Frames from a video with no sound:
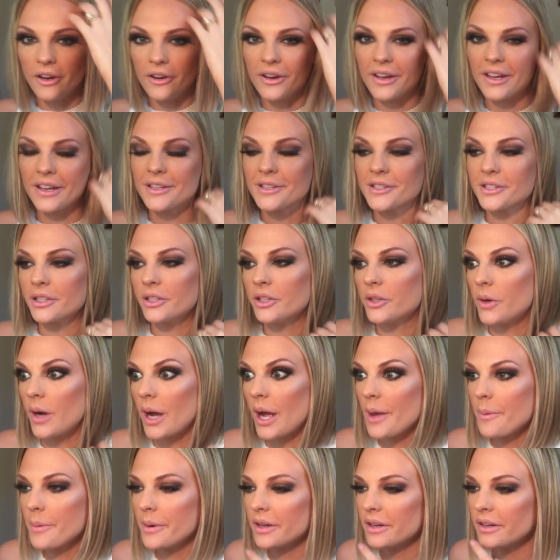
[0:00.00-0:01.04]
Okay, so
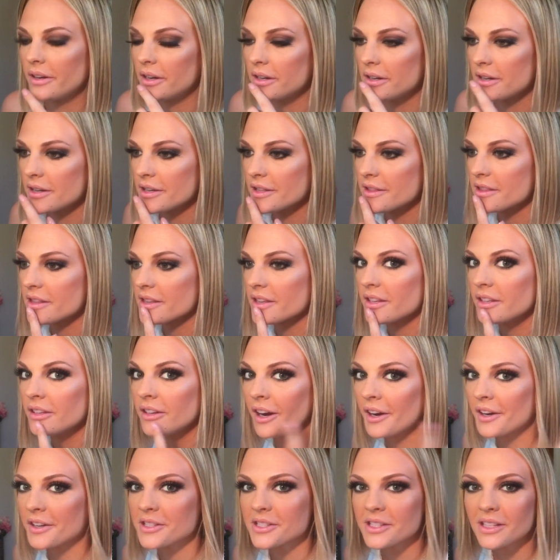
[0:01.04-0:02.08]
I put on the
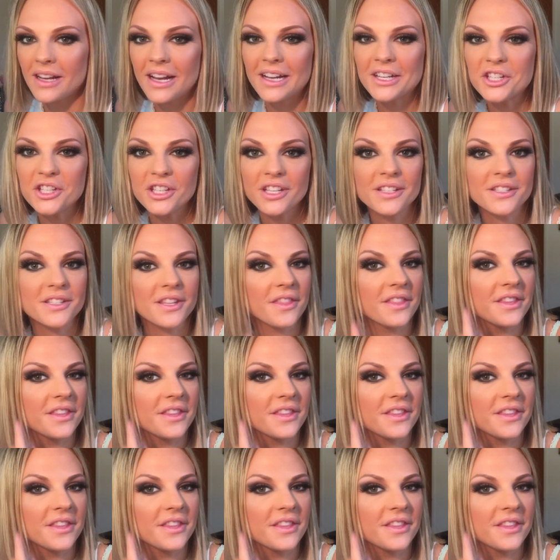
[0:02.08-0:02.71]
Goddess Lashes